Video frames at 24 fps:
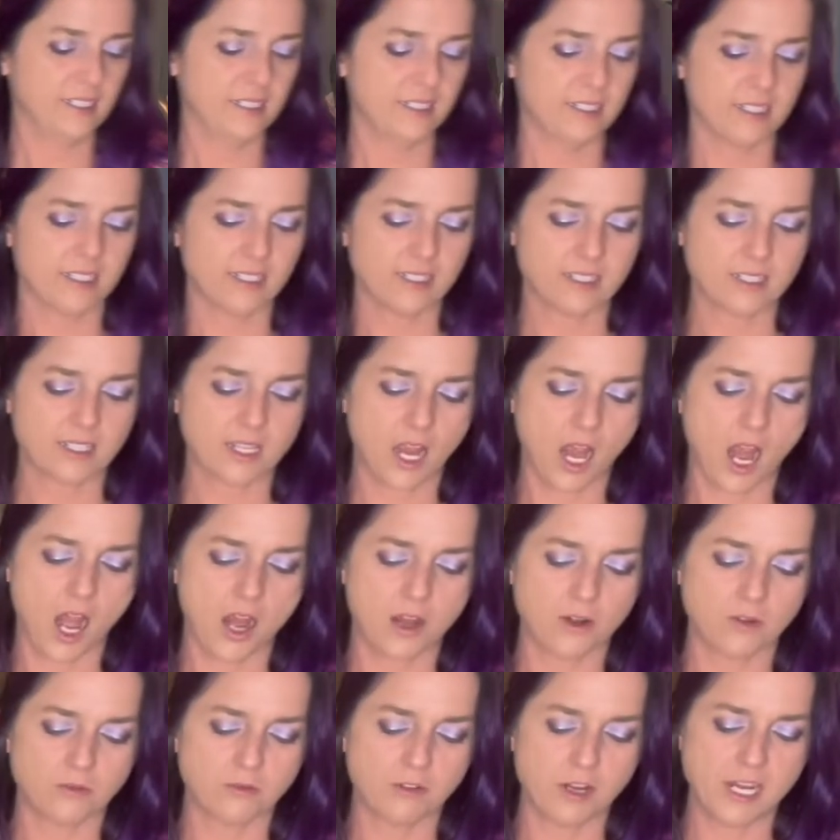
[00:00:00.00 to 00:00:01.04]
that's got
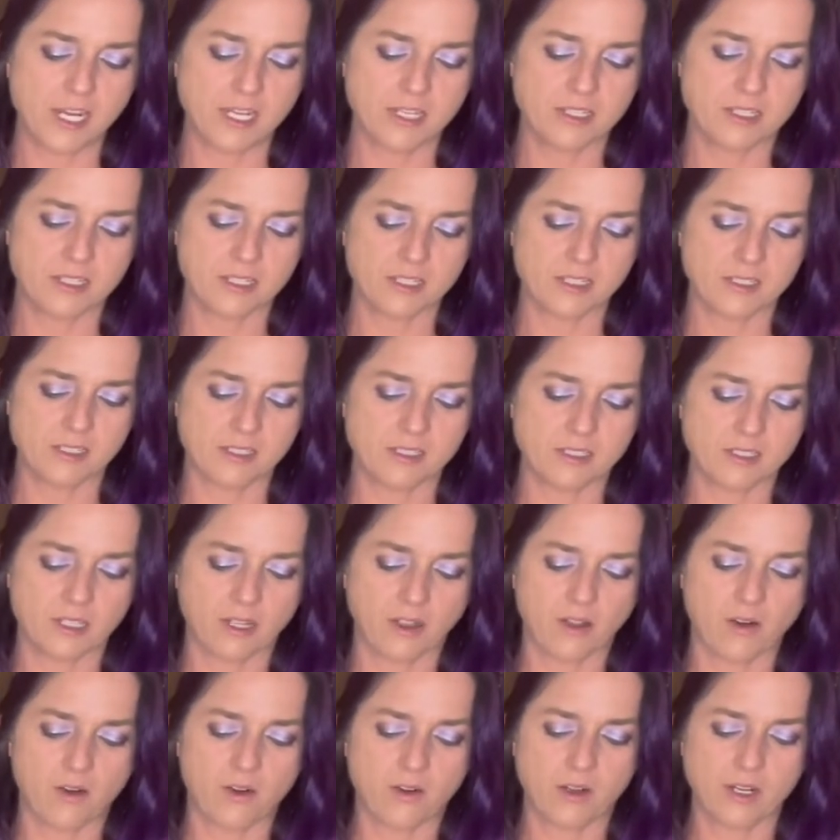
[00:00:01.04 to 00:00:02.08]
raisins and
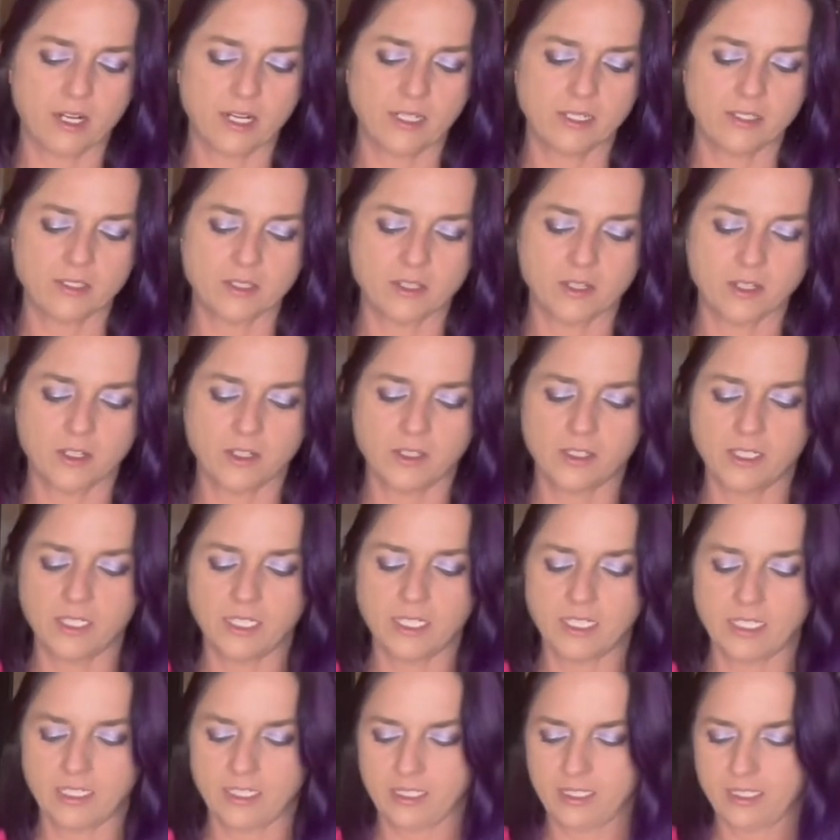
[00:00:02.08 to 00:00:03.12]
all kinds of goodie
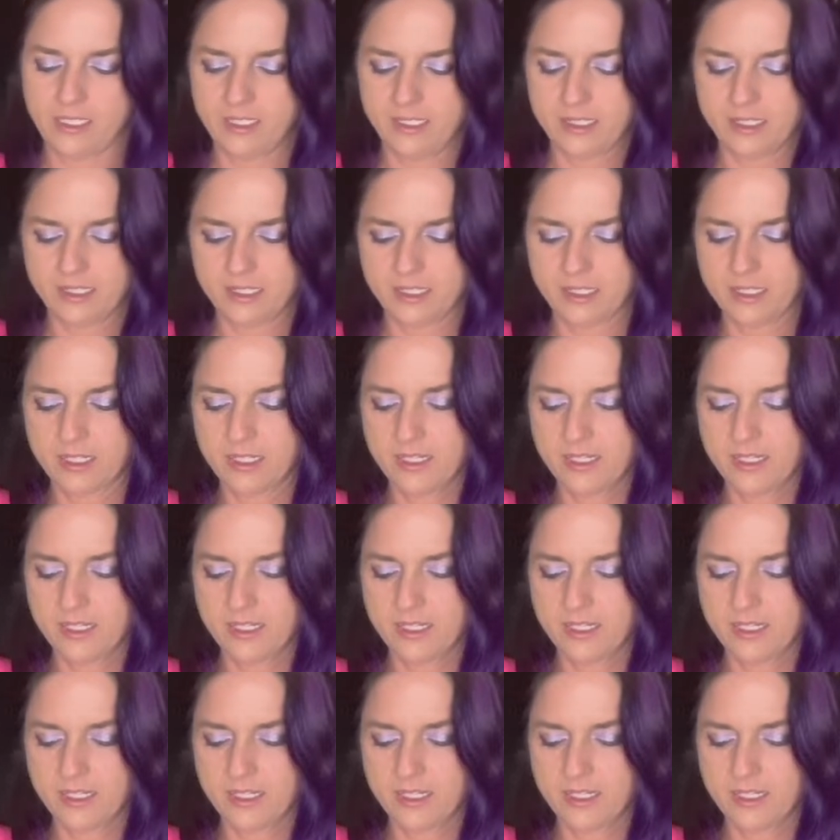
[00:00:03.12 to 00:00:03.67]
in it.